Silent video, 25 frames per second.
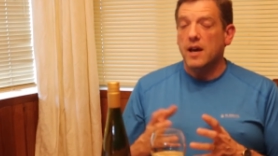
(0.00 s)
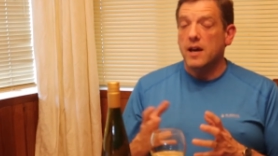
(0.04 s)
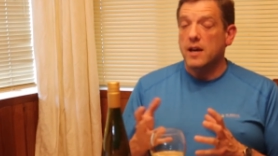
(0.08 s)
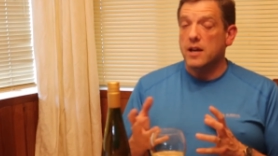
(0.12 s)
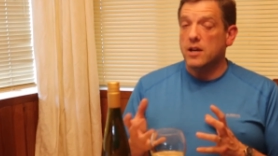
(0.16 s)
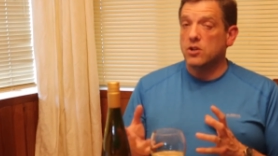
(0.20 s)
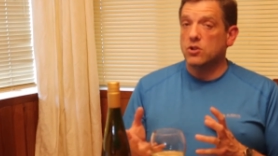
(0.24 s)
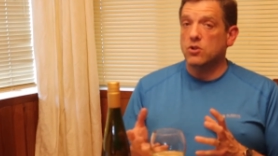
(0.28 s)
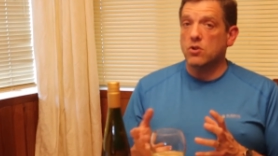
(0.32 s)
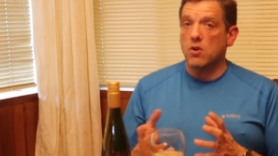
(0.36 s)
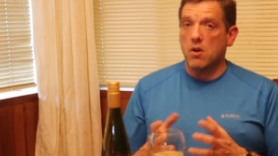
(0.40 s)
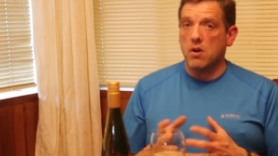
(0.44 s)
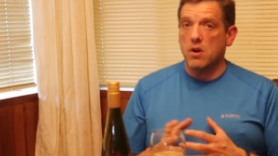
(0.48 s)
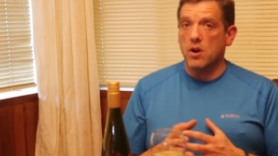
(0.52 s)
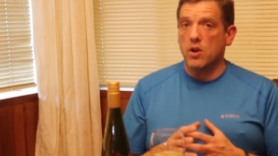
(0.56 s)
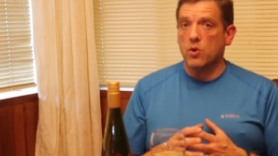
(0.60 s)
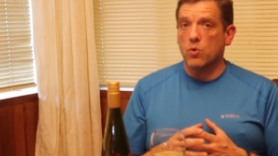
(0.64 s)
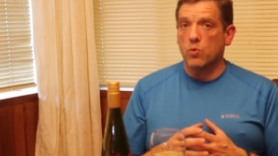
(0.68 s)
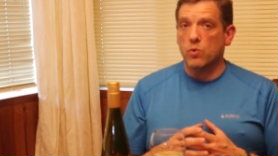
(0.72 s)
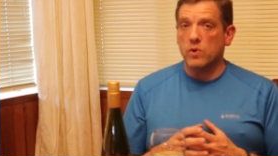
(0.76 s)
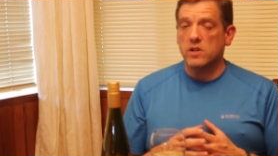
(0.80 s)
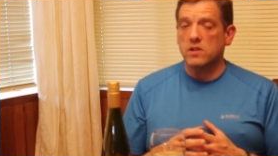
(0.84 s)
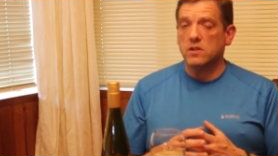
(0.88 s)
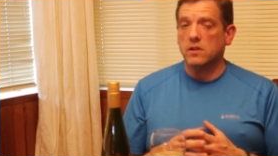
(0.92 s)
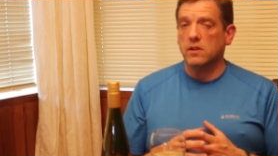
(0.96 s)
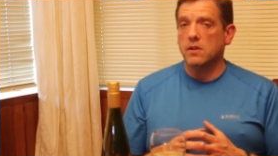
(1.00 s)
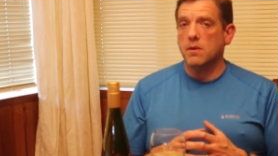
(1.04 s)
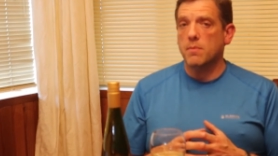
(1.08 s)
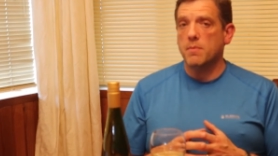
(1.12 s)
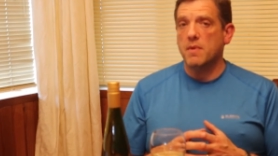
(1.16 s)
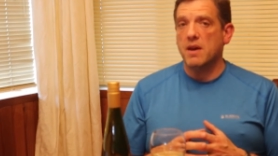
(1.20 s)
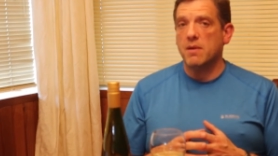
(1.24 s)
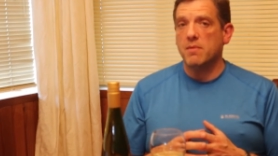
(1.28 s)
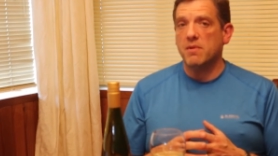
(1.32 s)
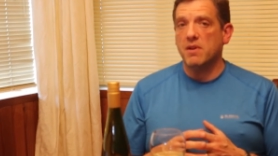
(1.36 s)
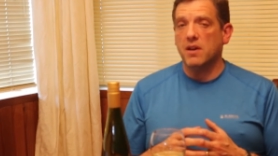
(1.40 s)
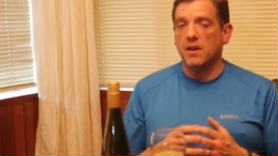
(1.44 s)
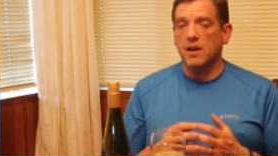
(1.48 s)
Is there another Riesling that
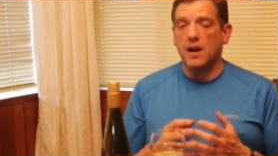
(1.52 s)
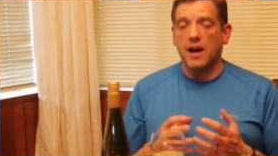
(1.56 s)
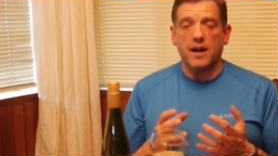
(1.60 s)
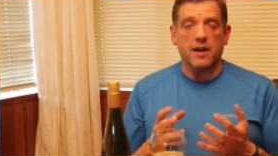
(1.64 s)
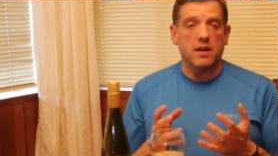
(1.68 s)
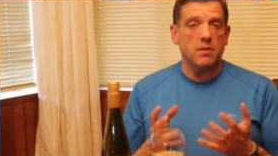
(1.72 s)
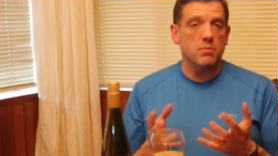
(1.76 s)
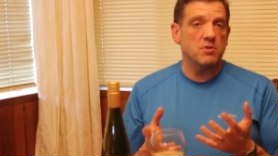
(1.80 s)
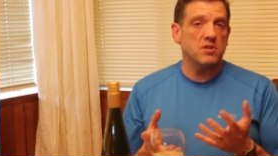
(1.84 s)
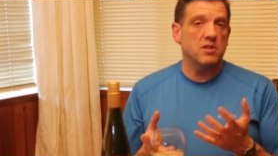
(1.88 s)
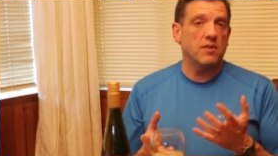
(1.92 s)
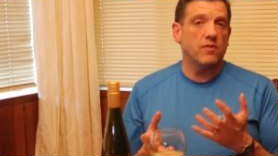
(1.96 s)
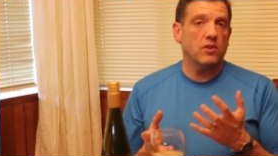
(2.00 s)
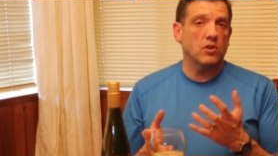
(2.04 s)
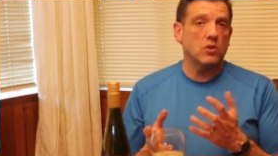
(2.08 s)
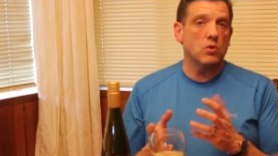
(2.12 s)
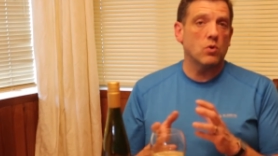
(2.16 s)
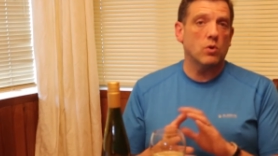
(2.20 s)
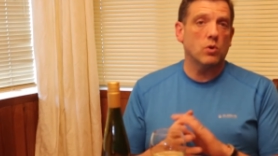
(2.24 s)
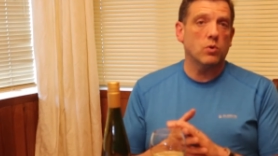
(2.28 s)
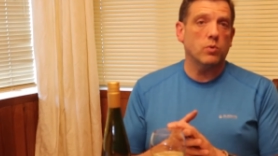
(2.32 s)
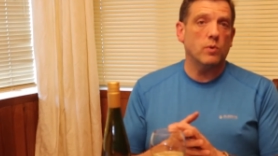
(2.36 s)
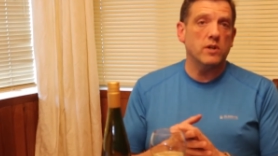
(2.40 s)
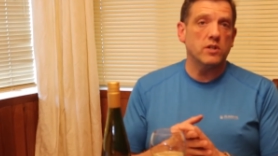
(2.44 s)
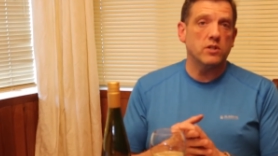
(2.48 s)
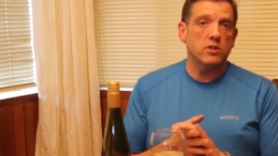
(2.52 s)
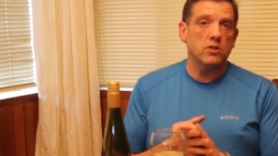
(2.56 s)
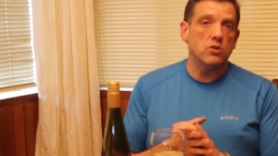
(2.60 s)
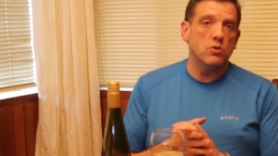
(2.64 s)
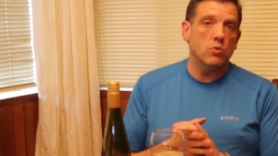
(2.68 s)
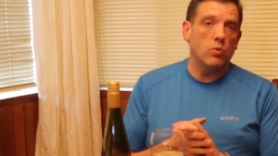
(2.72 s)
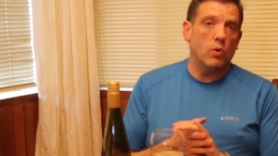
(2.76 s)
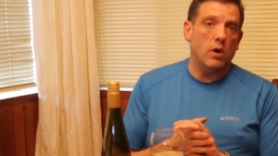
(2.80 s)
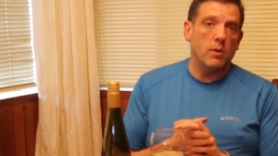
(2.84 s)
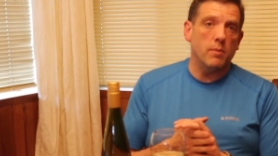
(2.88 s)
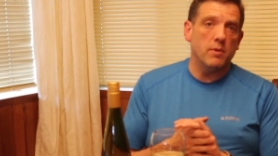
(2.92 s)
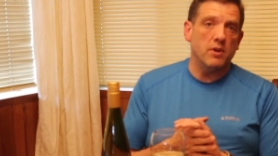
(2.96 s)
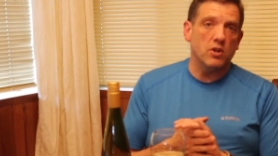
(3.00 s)
maybe out of the Pacific Northwest that
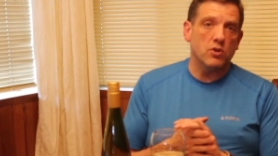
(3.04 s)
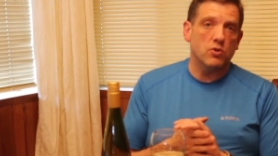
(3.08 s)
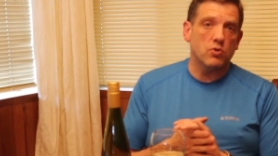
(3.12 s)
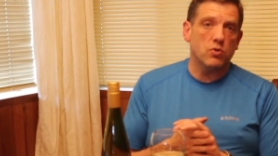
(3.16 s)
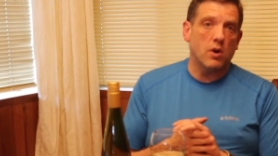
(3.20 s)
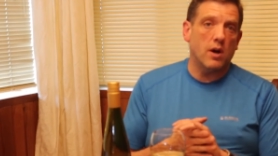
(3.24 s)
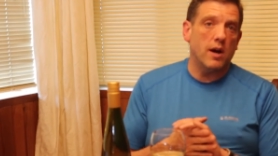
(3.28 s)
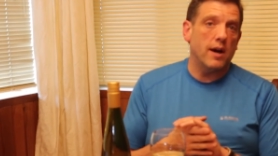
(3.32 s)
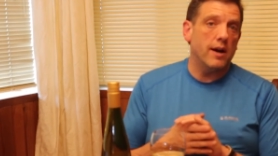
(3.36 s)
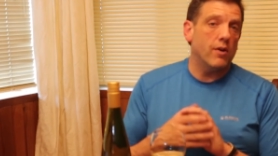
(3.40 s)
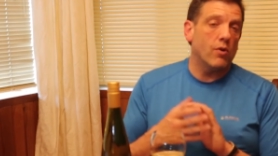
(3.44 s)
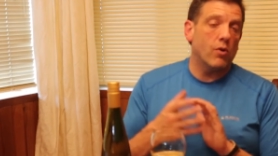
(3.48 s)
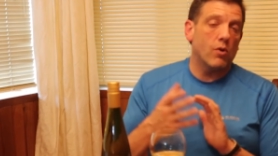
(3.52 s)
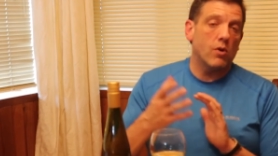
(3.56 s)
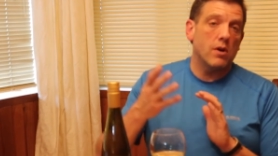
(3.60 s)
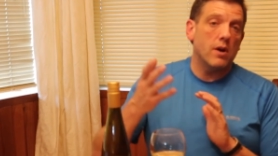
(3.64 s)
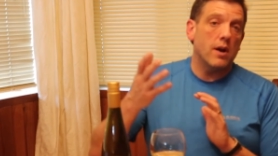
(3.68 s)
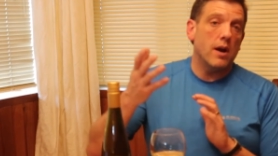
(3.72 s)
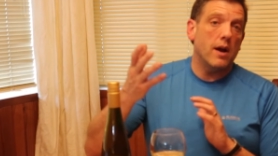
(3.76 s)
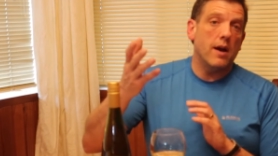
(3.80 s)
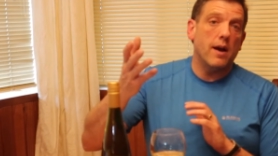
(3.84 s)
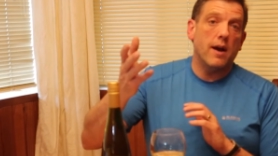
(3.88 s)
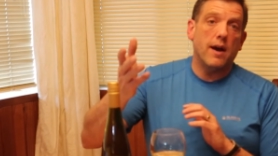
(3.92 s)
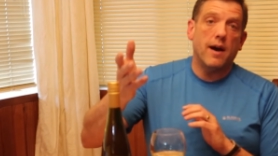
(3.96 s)
you want me to try, or